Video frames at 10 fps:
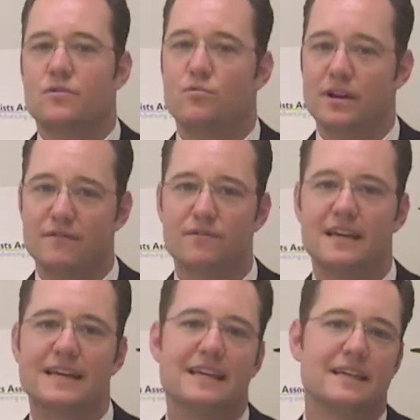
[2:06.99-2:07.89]
whenever
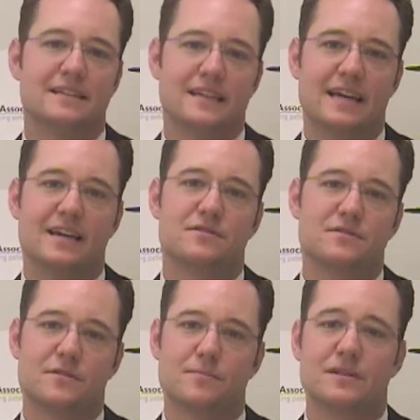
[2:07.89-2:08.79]
they need it to answer
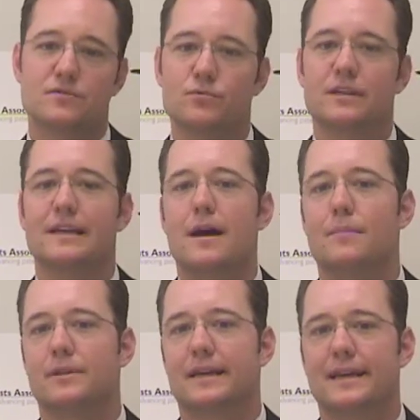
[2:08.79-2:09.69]
some of these really
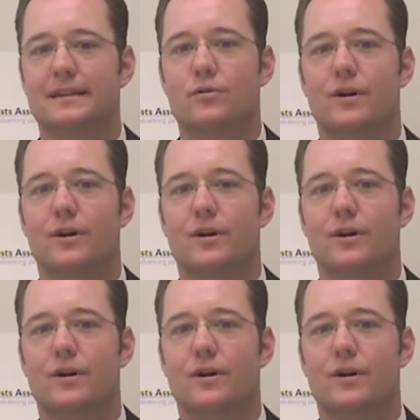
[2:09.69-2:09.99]
complicated